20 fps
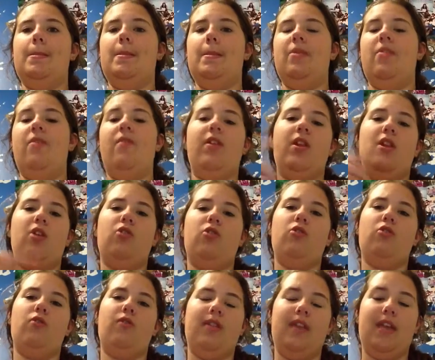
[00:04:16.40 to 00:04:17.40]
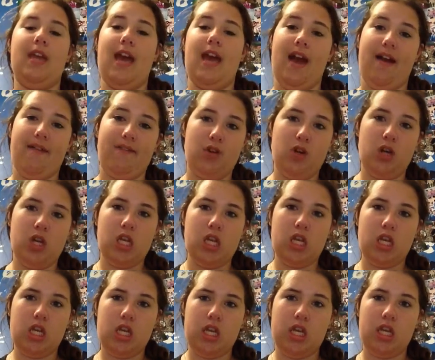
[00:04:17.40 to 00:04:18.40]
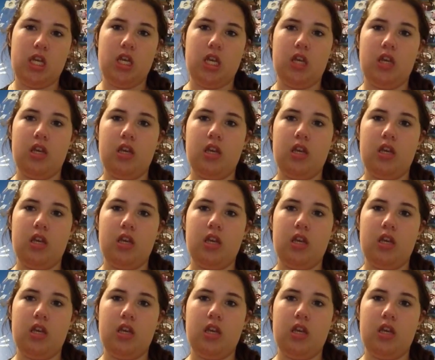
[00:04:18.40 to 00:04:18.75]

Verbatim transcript: the video you'll see after this